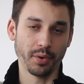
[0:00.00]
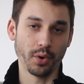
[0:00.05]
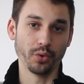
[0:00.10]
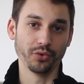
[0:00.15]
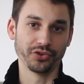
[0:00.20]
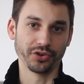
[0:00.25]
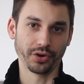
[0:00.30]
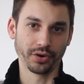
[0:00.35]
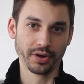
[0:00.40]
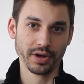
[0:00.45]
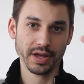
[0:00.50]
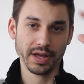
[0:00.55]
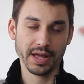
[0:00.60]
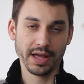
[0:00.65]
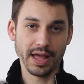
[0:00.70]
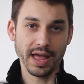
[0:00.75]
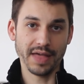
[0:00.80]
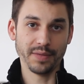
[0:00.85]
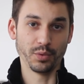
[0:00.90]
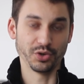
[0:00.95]
boulder,
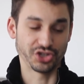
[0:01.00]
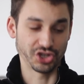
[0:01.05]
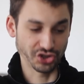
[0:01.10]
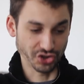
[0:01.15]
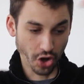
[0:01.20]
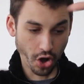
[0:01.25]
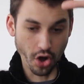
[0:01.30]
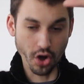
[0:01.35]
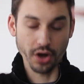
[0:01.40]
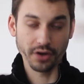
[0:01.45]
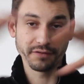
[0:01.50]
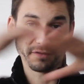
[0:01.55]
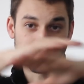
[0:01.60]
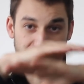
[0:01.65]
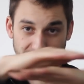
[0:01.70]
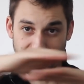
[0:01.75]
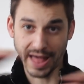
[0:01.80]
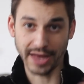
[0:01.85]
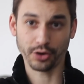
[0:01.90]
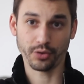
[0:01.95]
which is on
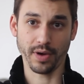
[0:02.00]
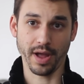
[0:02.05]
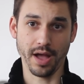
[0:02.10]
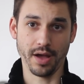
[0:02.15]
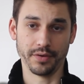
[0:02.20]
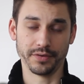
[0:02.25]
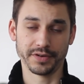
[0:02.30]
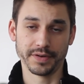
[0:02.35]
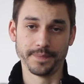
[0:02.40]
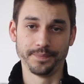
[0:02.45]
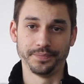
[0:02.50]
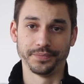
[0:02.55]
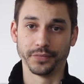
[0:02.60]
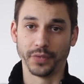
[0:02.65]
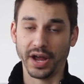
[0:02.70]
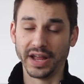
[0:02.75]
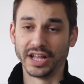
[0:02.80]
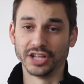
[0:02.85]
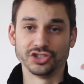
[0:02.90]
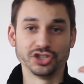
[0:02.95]
flat ground,
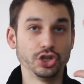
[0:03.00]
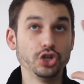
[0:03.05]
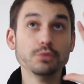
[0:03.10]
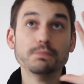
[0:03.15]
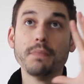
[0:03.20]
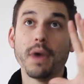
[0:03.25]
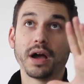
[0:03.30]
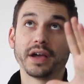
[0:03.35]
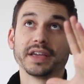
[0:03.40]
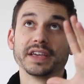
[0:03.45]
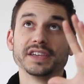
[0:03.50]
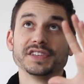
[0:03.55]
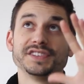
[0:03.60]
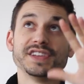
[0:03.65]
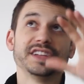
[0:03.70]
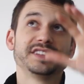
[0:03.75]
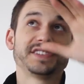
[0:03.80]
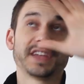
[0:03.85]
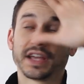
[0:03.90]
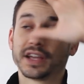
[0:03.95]
right? It's
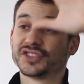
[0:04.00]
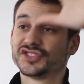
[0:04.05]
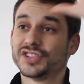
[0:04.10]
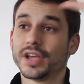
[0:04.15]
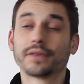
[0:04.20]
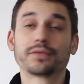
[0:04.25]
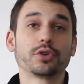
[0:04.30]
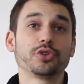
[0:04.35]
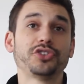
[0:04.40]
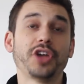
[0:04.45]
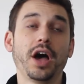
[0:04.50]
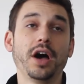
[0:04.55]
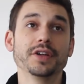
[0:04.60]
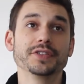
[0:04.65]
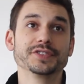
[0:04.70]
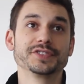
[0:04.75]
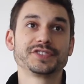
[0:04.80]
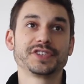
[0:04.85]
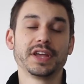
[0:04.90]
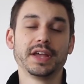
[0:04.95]
humongous, it's like several
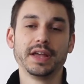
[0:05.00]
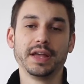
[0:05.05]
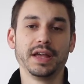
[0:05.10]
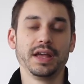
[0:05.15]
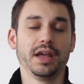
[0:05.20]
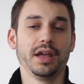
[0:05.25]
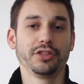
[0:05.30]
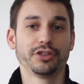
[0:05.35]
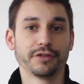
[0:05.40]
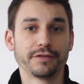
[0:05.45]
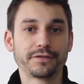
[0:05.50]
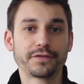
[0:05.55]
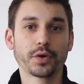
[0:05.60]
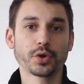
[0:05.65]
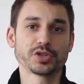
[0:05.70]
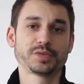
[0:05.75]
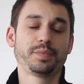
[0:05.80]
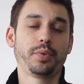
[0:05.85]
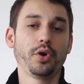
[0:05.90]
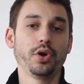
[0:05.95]
tons. The
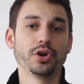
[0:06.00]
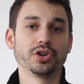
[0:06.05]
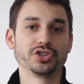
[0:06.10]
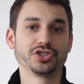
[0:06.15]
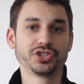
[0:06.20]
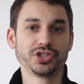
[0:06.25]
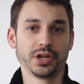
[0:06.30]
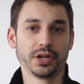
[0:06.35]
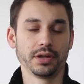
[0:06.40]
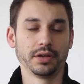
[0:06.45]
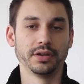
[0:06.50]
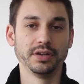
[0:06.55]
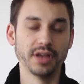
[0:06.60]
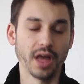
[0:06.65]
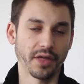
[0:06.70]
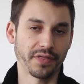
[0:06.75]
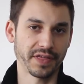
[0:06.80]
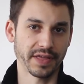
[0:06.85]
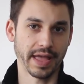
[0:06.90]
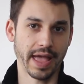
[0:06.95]
first push,
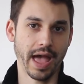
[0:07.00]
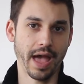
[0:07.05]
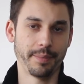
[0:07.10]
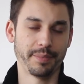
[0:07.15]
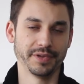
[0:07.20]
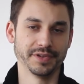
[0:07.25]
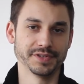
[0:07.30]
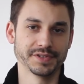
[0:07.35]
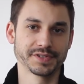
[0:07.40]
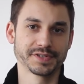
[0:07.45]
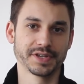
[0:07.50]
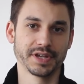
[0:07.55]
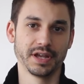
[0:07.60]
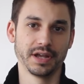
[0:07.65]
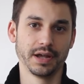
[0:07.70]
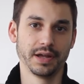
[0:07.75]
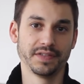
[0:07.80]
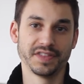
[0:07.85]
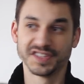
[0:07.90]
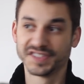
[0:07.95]
nothing happens.
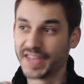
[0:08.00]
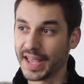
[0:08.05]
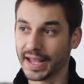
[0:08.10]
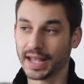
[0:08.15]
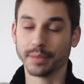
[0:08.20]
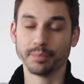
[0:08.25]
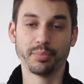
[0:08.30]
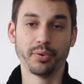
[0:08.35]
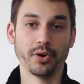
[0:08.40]
The second